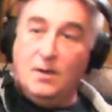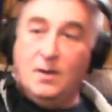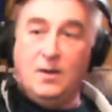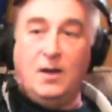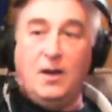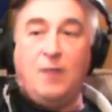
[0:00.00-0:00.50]

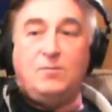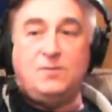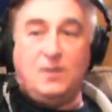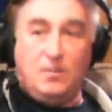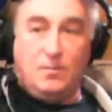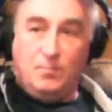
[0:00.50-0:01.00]
And then I would
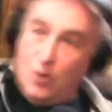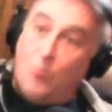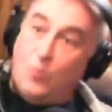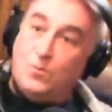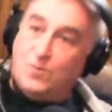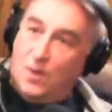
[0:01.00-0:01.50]
send him
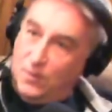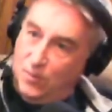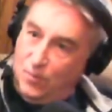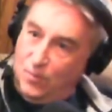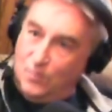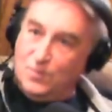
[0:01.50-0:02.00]
notes on
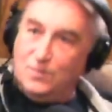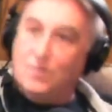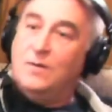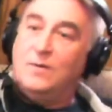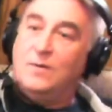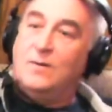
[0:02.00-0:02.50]
those.
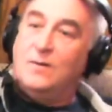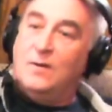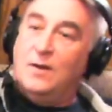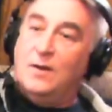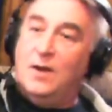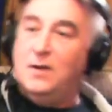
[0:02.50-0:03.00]

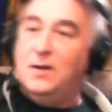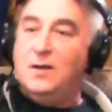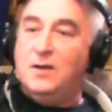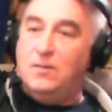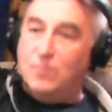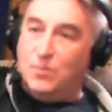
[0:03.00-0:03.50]
And then
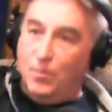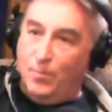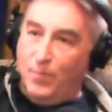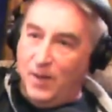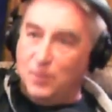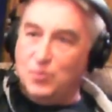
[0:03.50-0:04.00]
he would go
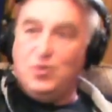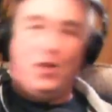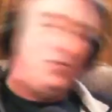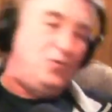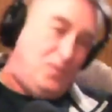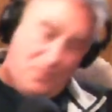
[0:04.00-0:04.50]
back and
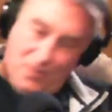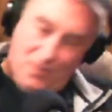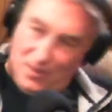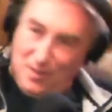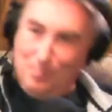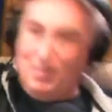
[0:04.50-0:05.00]
change it and
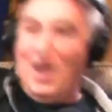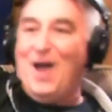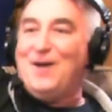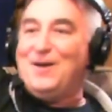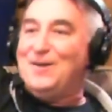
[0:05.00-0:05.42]
send it back.